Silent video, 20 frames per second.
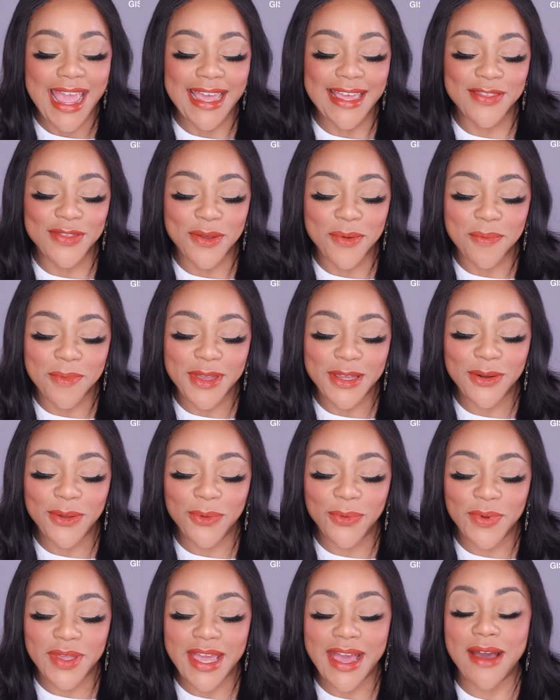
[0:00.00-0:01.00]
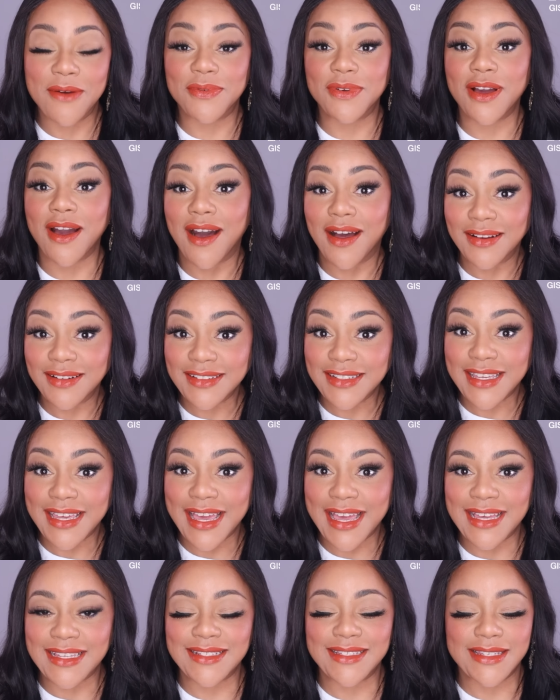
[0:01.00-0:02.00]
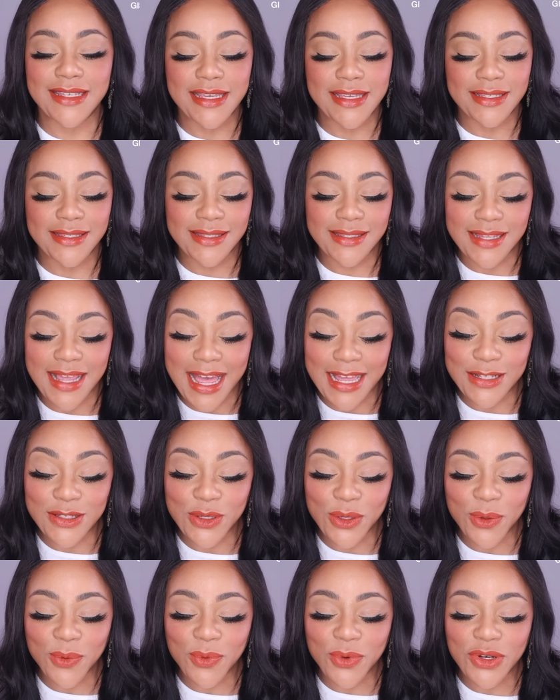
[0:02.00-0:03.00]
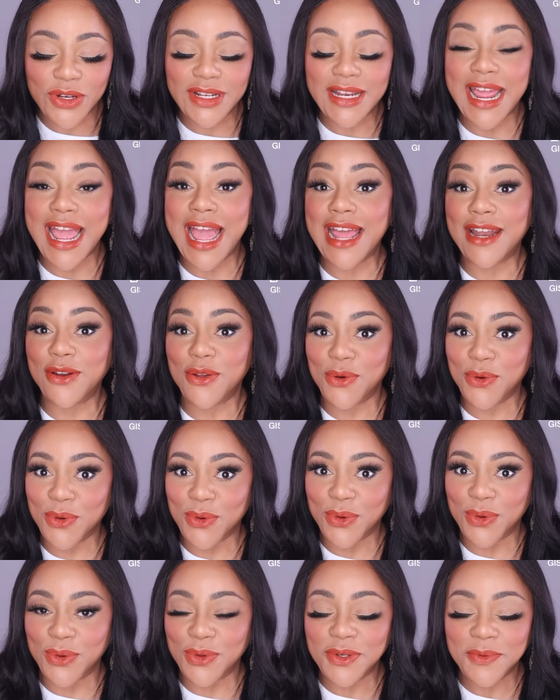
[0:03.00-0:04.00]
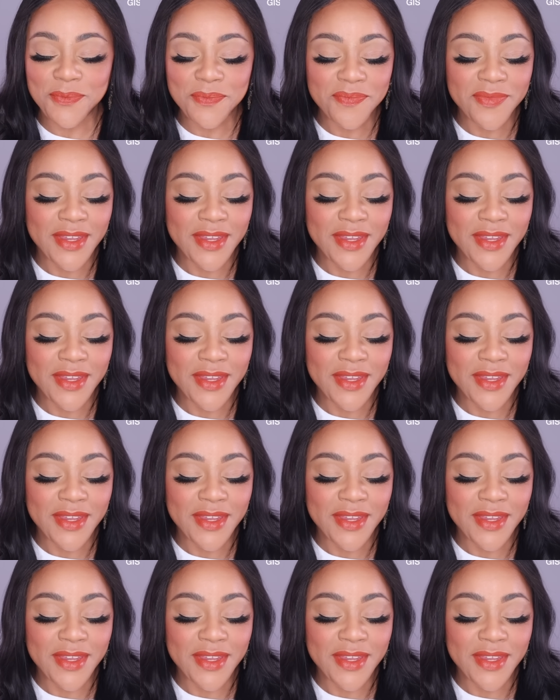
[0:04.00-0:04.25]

In the middle, we have cotton candy, sandalwood, and oud.